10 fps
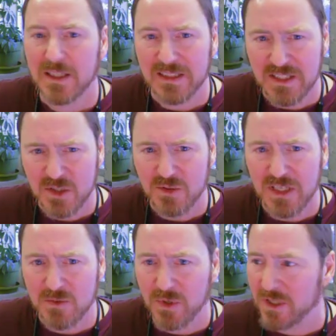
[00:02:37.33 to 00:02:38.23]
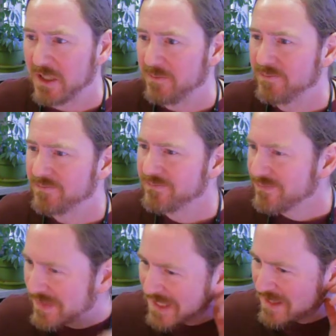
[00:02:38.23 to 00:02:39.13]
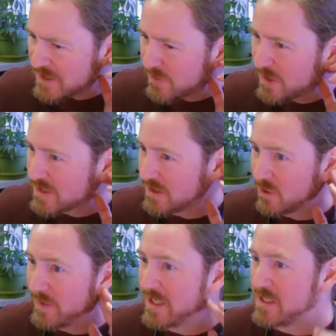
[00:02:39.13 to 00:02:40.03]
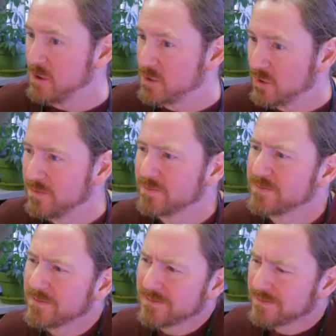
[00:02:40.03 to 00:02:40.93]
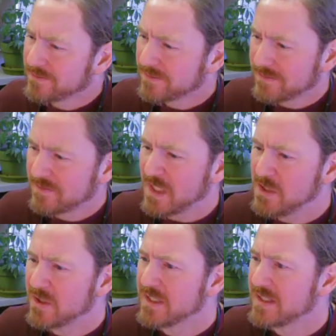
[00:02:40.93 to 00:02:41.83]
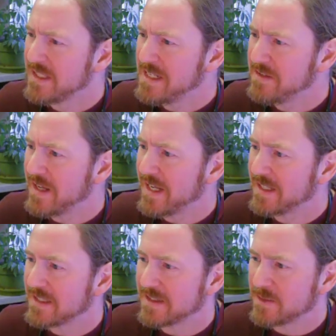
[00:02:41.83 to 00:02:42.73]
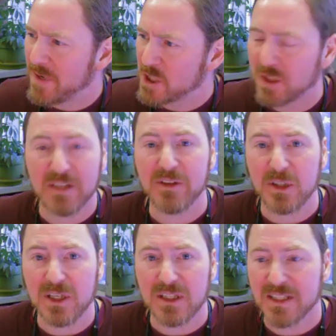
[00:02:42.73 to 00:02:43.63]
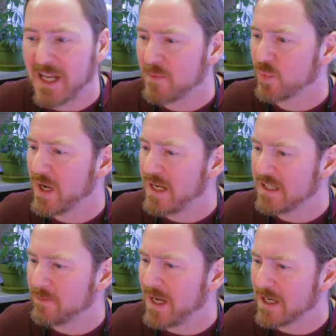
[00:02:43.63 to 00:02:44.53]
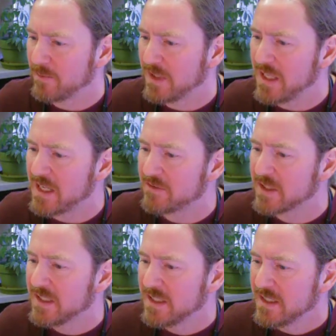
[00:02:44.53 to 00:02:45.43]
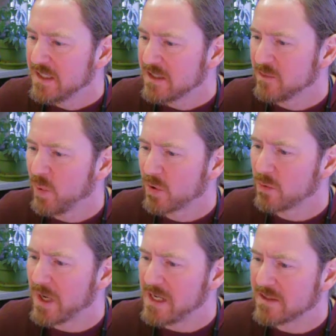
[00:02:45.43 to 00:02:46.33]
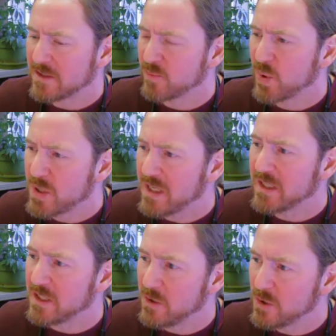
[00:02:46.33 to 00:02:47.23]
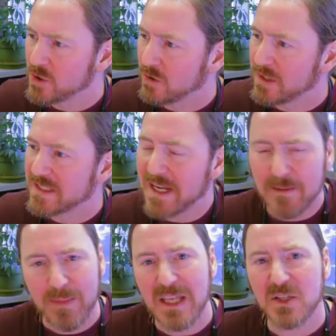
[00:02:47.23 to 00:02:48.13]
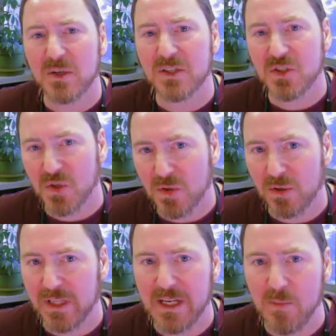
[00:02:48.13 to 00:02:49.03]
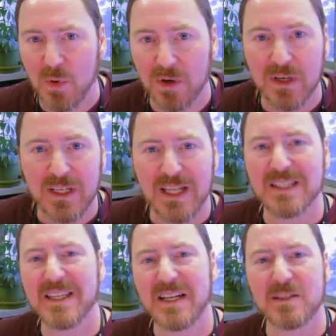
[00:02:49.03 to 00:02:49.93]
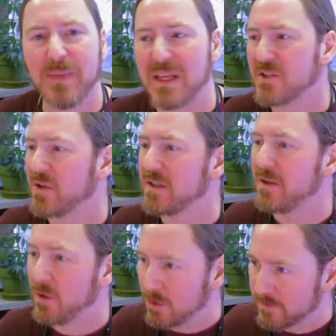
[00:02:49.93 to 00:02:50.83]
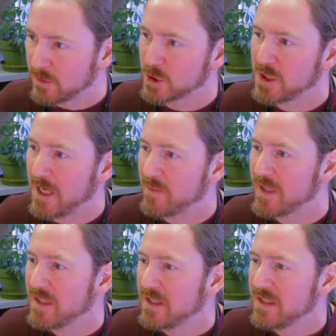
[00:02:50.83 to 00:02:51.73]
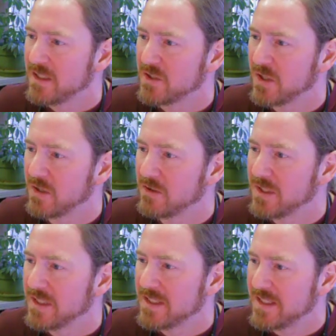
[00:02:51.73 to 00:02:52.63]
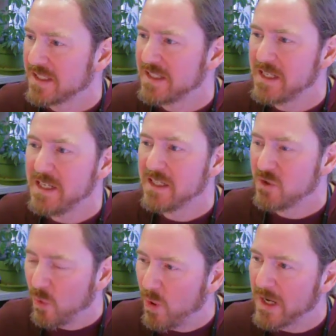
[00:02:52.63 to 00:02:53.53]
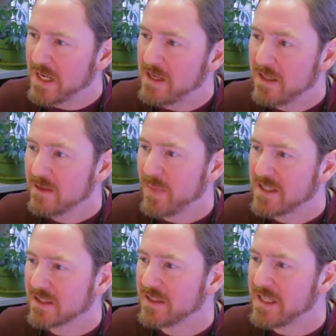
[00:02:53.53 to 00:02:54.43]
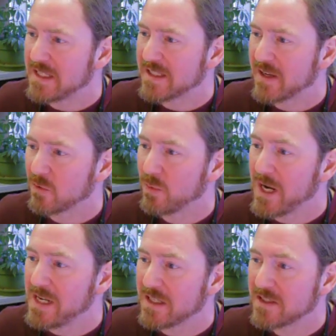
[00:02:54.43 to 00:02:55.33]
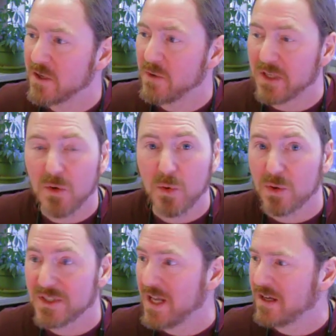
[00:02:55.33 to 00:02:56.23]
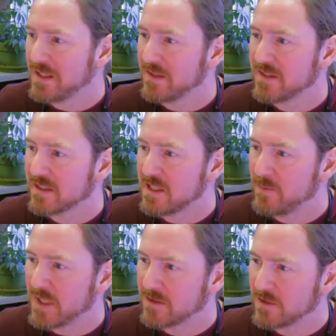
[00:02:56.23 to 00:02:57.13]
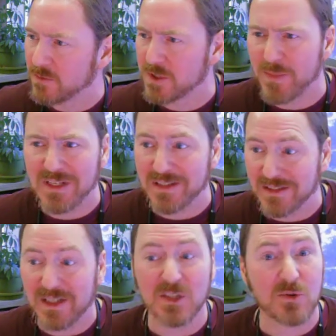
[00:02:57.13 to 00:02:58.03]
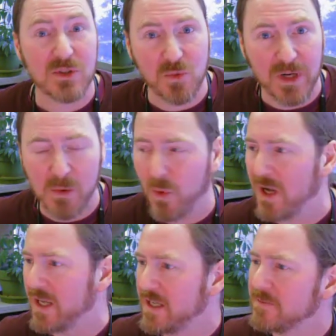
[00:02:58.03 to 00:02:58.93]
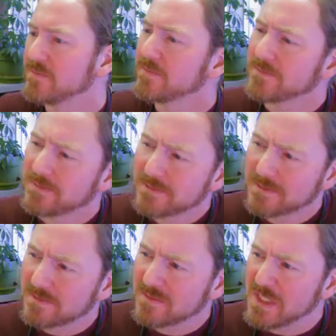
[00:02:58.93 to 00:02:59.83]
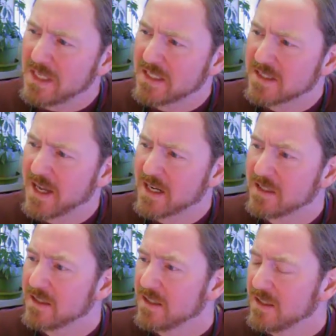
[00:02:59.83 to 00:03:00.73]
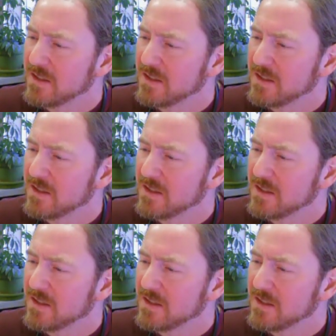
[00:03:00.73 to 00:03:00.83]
And let's turn this one on. Now this one looks a little bit unusual. You can see that, especially if you look at the top right and the bottom left, the border radius is pretty unusual. It's not based on a circle anymore. Instead, it's based on an oval shape. So 60, 20, basically it's got a radius going horizontally of 60 pixels, which means it's 120 wide. And it's got a